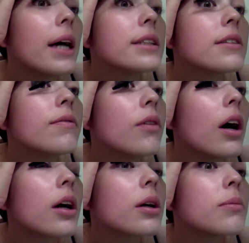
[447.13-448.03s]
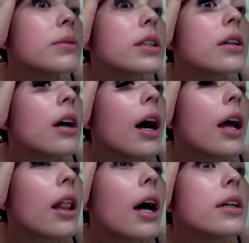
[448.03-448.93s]
add some volume to your
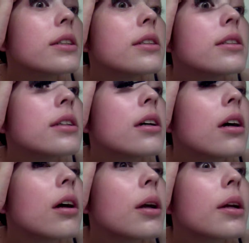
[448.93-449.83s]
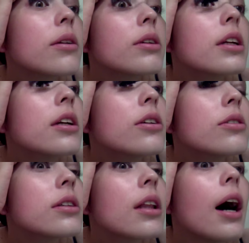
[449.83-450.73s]
eyelashes. You don't need to
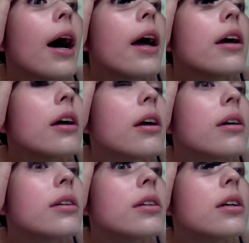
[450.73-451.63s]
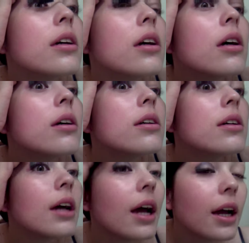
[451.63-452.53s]
use a lot.
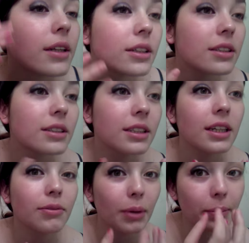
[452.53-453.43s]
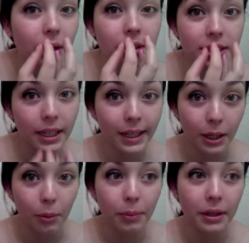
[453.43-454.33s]
And you can see my mouth is
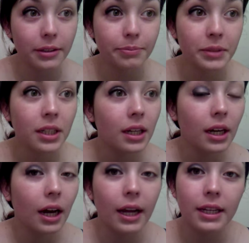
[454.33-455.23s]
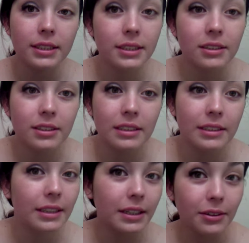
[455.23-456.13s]
hanging open. I guess there's
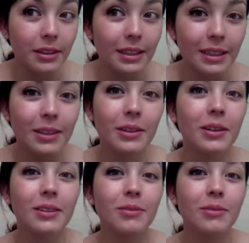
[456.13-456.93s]
this theory,